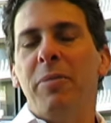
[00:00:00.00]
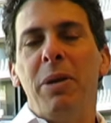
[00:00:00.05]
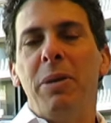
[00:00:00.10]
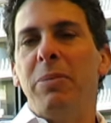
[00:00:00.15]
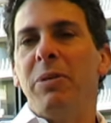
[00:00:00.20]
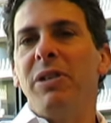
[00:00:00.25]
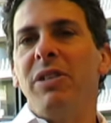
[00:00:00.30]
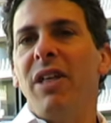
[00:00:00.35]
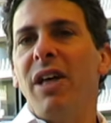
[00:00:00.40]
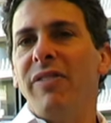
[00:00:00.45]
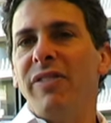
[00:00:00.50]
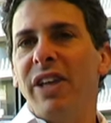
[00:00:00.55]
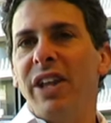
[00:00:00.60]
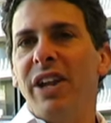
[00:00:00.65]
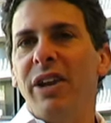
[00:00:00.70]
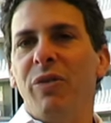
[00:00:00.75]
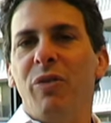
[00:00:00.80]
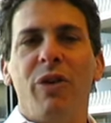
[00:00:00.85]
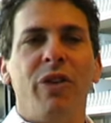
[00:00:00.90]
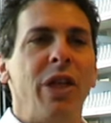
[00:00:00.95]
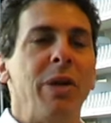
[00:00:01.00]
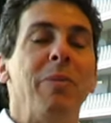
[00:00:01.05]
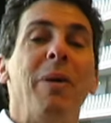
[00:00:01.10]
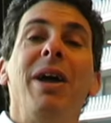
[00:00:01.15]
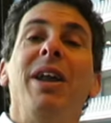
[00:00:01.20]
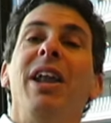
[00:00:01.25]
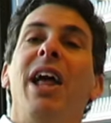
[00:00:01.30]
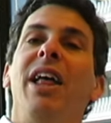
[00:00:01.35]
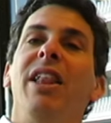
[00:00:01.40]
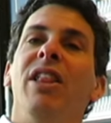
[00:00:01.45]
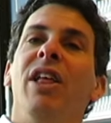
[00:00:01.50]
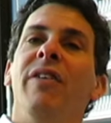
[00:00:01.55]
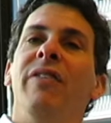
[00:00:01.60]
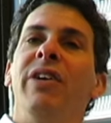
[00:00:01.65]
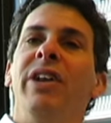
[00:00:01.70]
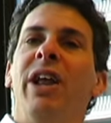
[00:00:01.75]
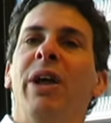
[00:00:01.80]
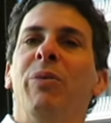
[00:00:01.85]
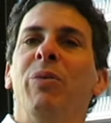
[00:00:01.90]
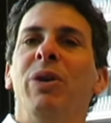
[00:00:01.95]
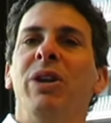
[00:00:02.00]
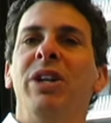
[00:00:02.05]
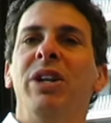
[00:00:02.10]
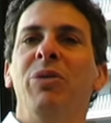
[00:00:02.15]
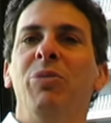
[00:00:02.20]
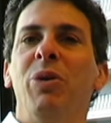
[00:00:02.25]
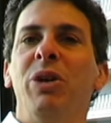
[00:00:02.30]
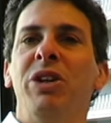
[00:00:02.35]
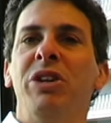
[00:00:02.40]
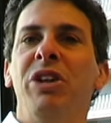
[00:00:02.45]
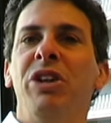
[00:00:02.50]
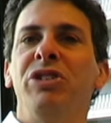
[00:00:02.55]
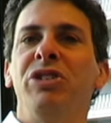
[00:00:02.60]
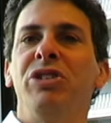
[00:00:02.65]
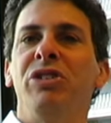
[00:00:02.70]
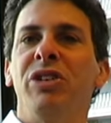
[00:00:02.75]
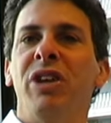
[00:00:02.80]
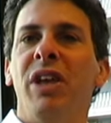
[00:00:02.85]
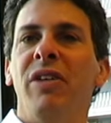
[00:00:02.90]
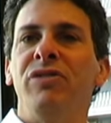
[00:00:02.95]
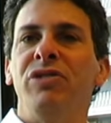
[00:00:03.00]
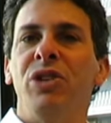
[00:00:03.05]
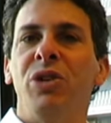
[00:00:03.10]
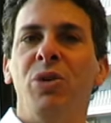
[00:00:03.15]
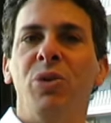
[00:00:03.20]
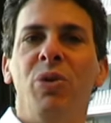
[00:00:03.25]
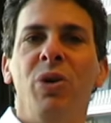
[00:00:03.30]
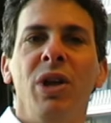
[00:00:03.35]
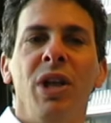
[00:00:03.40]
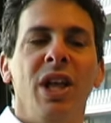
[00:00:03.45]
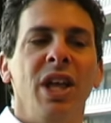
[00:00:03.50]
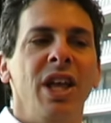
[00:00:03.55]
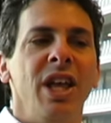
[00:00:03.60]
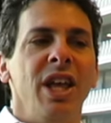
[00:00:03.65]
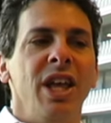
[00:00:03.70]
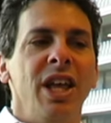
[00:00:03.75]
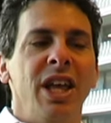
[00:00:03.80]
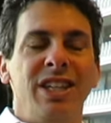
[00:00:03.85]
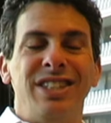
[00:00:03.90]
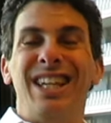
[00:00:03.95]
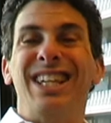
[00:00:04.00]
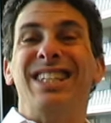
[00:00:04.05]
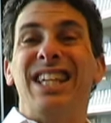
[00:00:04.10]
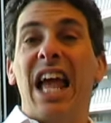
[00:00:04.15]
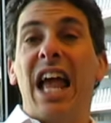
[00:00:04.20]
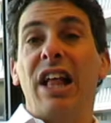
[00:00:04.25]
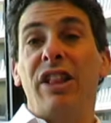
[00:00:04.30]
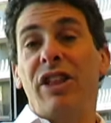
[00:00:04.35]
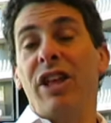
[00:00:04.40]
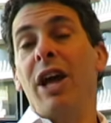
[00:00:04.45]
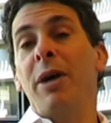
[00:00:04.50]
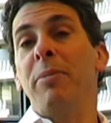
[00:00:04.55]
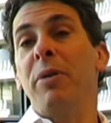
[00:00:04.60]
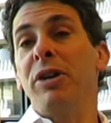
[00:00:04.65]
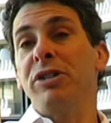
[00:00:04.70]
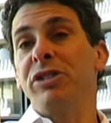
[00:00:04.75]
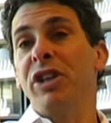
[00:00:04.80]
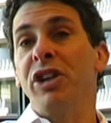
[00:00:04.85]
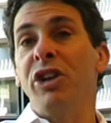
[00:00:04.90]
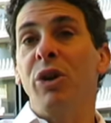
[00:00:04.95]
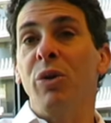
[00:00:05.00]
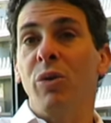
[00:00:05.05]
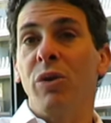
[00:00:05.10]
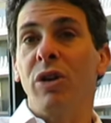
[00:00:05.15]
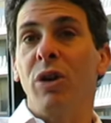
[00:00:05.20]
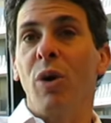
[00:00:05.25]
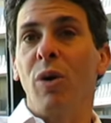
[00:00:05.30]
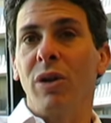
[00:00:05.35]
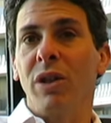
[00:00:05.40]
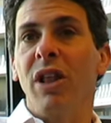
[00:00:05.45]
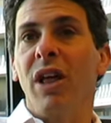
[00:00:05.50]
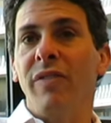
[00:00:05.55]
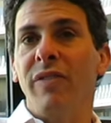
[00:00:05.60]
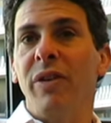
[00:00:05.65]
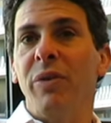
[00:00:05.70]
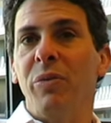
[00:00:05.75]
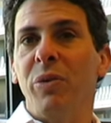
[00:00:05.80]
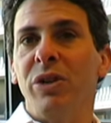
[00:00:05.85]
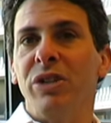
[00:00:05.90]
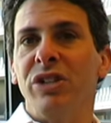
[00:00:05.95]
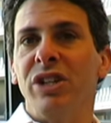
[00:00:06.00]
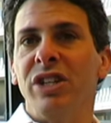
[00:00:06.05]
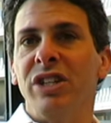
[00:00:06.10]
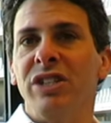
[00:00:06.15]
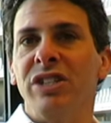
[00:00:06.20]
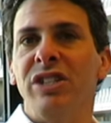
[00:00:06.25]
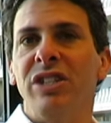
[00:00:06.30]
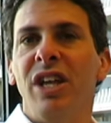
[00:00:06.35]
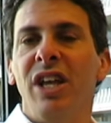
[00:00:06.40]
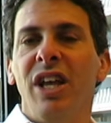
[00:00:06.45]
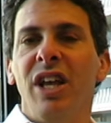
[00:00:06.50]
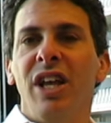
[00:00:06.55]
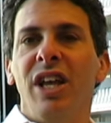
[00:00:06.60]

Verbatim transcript: People love it. Well, they might not love it, and what what digital gives you is exactly how much they do or don't love it, which is